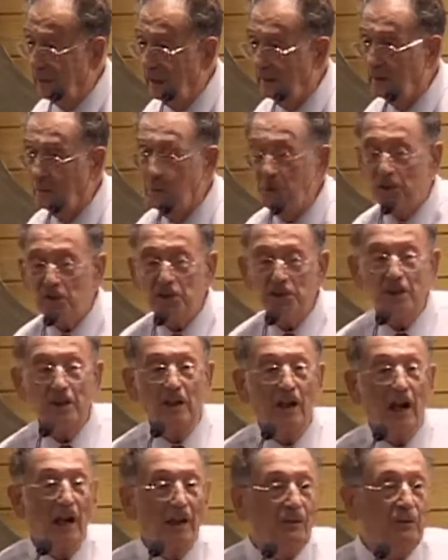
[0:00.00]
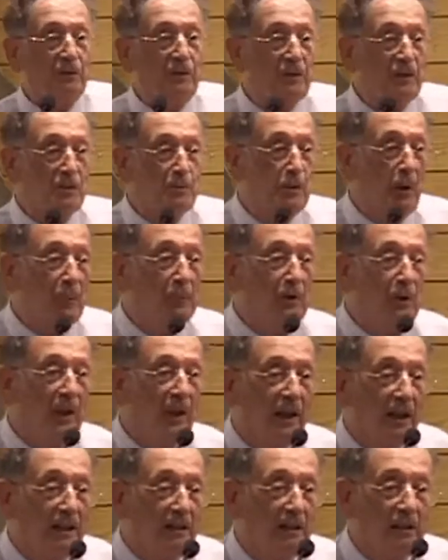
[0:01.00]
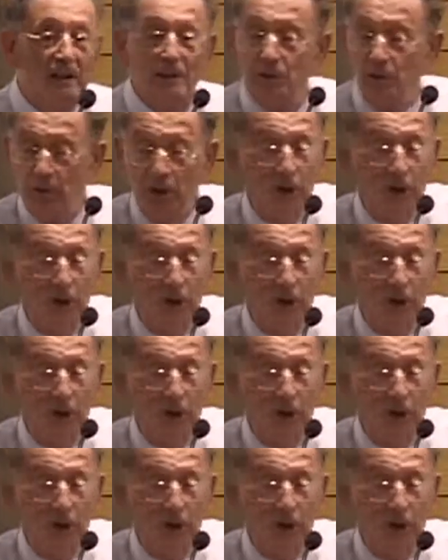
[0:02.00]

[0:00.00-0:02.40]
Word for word: And the Persian Gulf is populated, as